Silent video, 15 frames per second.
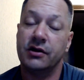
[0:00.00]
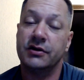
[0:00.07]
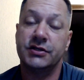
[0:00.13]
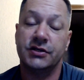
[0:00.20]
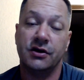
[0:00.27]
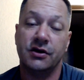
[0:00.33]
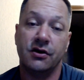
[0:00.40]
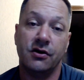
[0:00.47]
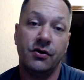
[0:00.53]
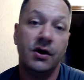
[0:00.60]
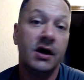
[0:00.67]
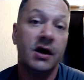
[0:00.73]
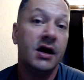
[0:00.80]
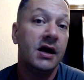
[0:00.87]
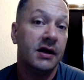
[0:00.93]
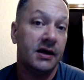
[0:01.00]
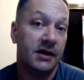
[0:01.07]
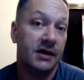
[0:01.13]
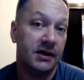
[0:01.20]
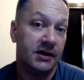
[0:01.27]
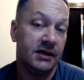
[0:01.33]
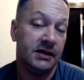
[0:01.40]
So
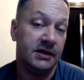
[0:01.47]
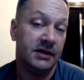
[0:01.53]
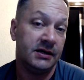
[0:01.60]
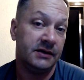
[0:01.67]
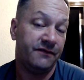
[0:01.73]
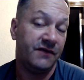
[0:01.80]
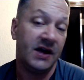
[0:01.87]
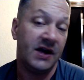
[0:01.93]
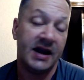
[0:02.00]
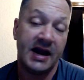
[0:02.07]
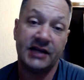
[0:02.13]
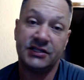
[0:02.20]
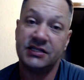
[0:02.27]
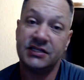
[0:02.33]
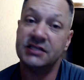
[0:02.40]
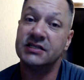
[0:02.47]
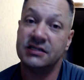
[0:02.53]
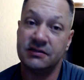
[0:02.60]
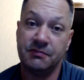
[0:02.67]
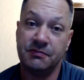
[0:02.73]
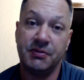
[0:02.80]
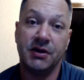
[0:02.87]
finances
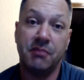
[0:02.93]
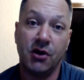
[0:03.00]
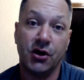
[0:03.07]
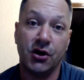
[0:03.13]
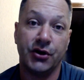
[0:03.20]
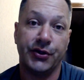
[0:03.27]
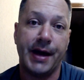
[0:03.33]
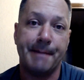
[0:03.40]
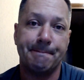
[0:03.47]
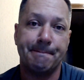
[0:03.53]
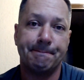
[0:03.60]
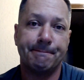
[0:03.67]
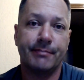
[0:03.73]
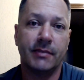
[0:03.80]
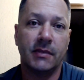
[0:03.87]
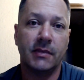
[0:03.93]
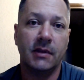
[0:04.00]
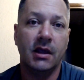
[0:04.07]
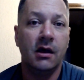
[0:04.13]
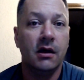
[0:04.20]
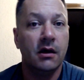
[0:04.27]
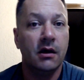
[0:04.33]
is a big part of
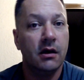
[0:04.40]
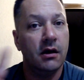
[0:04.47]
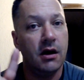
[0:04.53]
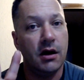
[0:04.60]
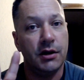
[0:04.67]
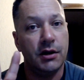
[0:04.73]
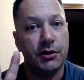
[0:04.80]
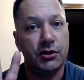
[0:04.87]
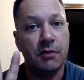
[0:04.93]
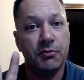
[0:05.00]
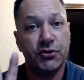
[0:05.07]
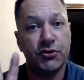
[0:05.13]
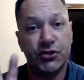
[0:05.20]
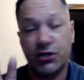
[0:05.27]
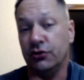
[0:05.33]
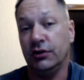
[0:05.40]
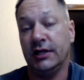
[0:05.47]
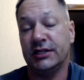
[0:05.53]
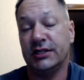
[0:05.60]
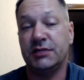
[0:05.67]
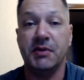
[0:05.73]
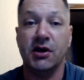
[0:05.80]
that. Number 2,
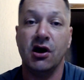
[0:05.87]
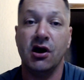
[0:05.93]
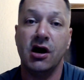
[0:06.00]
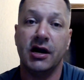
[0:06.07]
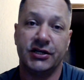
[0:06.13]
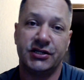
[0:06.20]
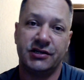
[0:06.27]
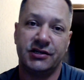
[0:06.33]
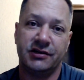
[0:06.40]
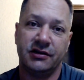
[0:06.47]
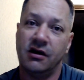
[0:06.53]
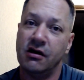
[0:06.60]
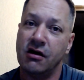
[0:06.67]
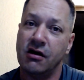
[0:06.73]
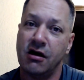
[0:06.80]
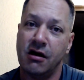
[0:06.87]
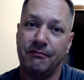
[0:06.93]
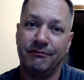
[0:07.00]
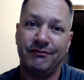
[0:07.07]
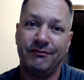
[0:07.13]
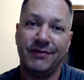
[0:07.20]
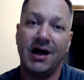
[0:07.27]
let's be honest.
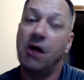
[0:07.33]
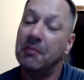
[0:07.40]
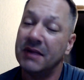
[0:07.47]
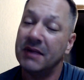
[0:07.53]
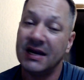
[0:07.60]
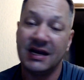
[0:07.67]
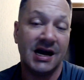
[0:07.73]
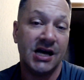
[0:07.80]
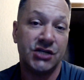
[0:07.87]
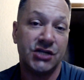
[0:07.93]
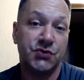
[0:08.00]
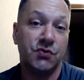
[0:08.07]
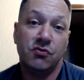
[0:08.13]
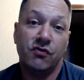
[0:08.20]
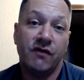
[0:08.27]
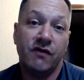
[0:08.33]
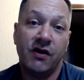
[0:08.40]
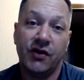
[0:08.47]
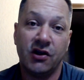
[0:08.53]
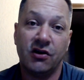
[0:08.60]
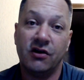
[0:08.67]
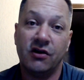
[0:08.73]
How many guys would move
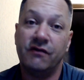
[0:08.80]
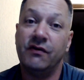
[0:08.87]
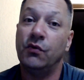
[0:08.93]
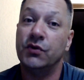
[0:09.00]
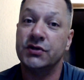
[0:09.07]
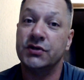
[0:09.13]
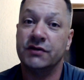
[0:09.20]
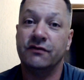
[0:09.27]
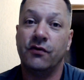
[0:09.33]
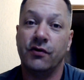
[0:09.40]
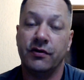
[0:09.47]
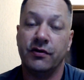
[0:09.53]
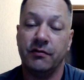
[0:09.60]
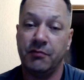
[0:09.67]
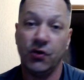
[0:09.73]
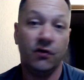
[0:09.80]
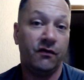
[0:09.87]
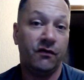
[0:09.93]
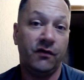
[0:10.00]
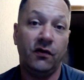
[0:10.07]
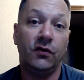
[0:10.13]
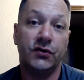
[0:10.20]
out here if it wasn't for the
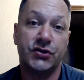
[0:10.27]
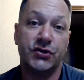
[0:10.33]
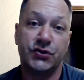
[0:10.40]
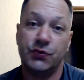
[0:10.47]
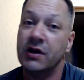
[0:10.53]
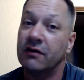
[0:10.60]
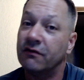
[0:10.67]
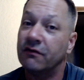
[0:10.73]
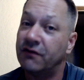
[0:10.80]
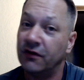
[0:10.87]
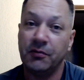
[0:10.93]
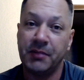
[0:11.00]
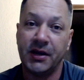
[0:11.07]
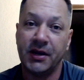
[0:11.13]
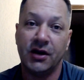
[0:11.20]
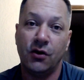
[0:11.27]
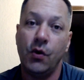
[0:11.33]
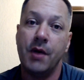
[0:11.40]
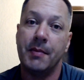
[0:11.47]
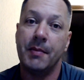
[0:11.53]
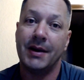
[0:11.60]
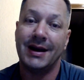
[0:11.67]
beautiful, sweet Filipino
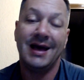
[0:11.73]
women?